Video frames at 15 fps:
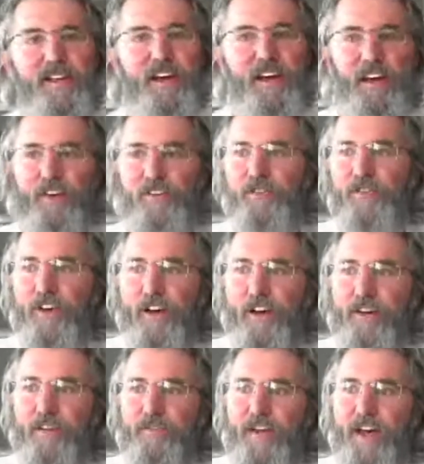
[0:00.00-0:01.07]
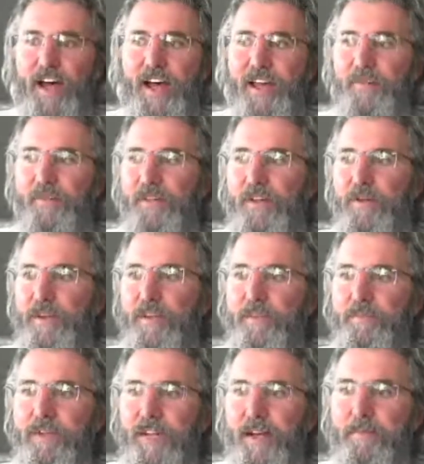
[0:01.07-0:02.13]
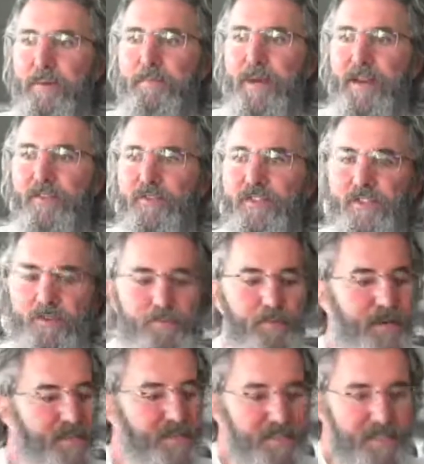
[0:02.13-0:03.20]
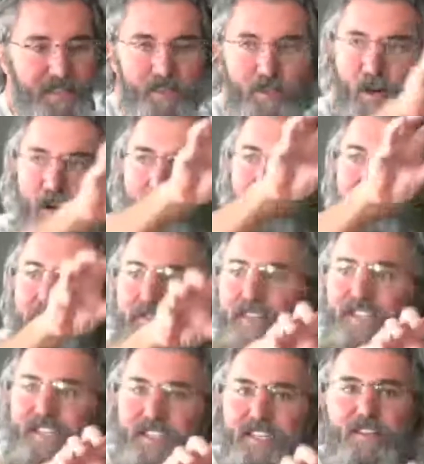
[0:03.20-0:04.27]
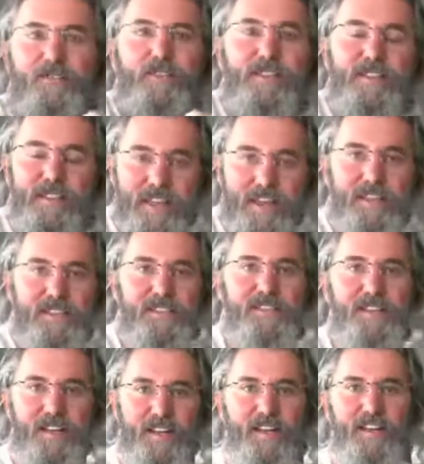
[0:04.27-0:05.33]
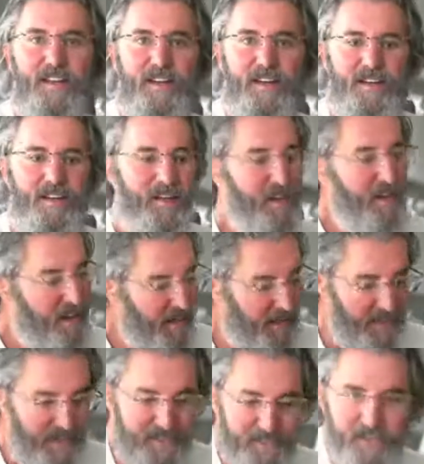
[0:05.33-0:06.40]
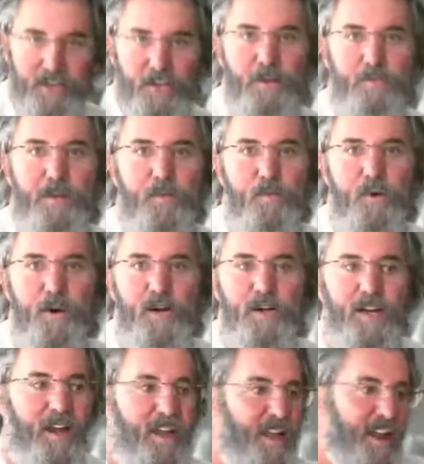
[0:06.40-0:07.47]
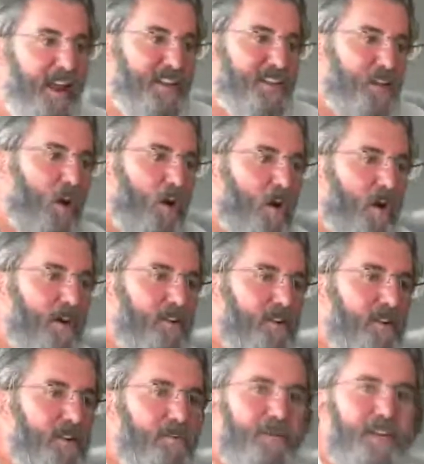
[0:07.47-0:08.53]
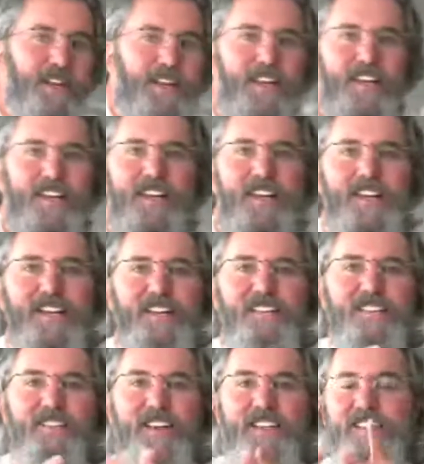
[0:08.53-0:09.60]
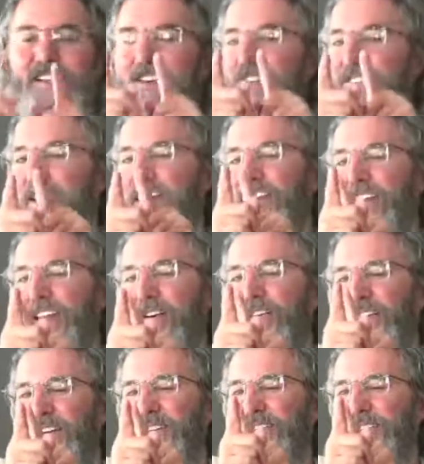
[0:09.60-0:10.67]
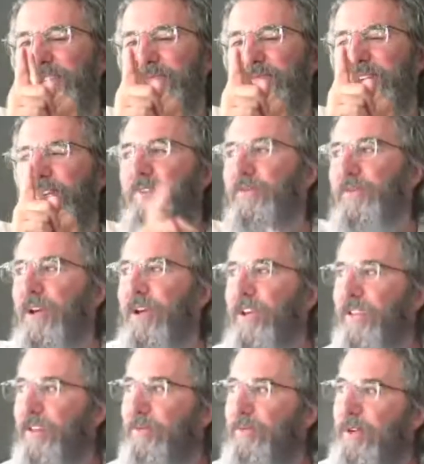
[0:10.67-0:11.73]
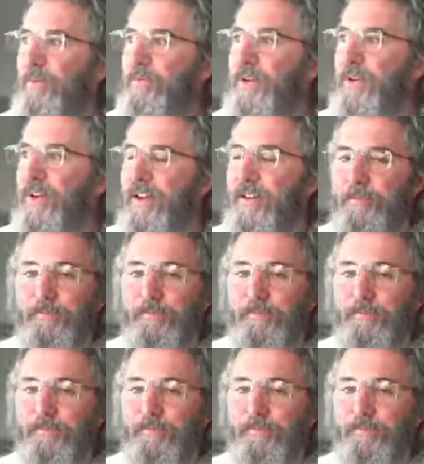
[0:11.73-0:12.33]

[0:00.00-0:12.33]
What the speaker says: of I'm going to become a beneficial presence in all of these different things, and it's going to be work. It's harder in the beginning and easier as it goes on. Now, here's the real beauty.